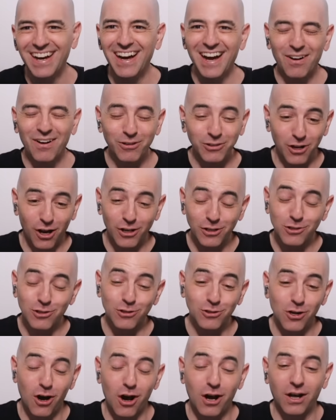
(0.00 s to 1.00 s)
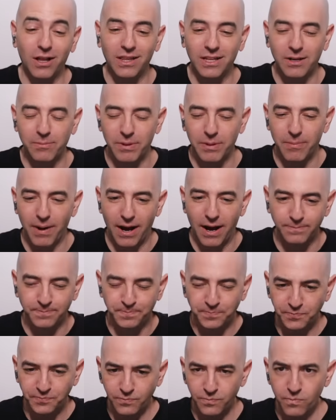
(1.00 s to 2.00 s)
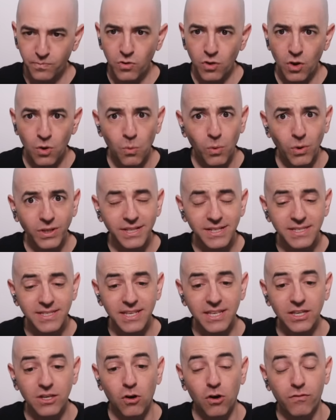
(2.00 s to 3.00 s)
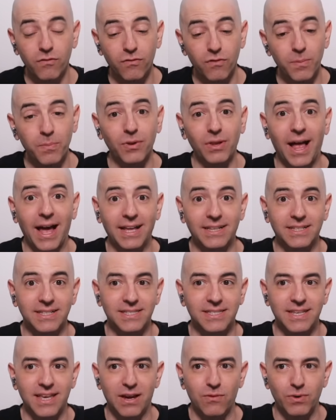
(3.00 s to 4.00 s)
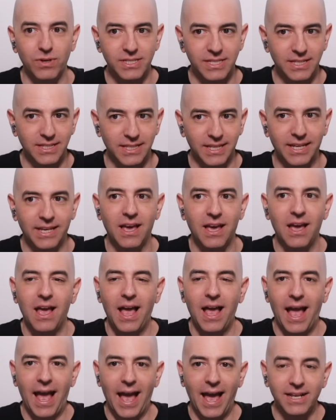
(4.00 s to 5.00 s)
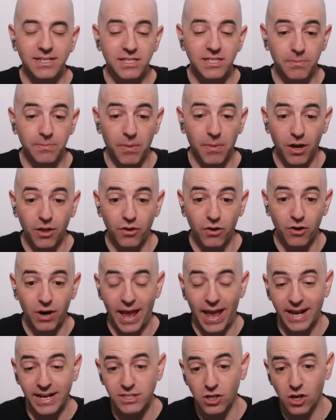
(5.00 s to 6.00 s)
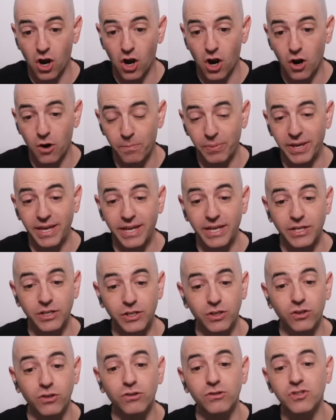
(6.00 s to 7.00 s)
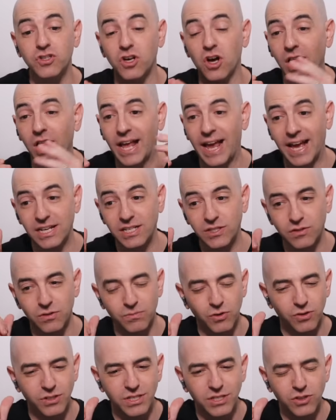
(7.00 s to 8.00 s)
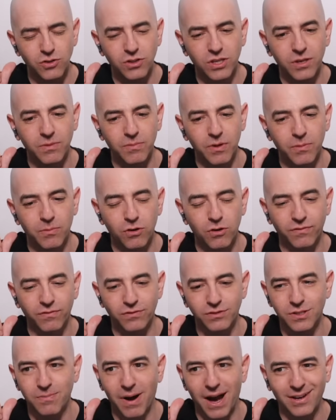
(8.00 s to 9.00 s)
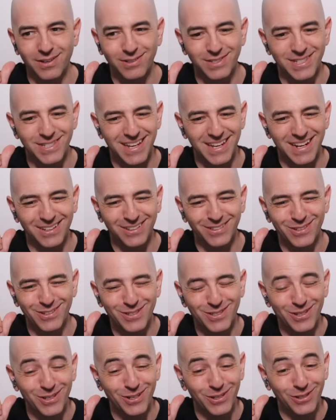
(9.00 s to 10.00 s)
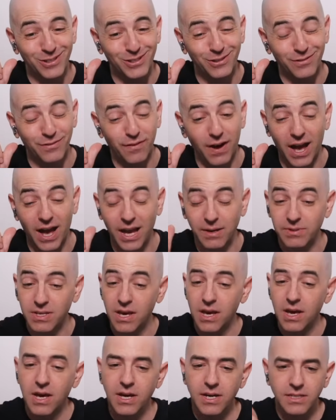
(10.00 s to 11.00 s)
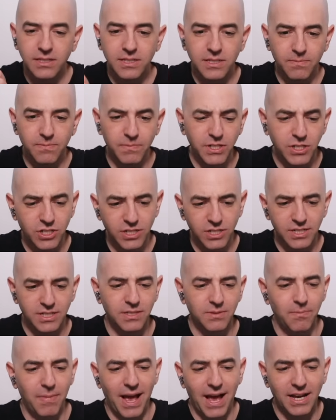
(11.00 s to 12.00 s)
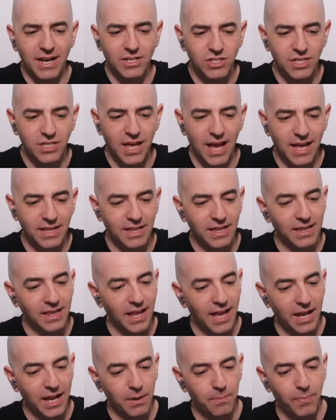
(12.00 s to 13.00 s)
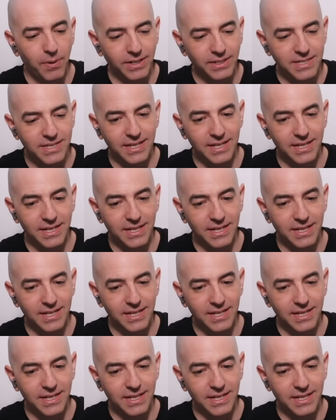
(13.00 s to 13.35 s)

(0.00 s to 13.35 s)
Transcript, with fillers: we'll also talk a little bit about what the CEO of Ripple had to say recently and some other XRP news. All I ask from you is that you give me a beautiful smile to send out those good, good vibes. Smishity smash that like button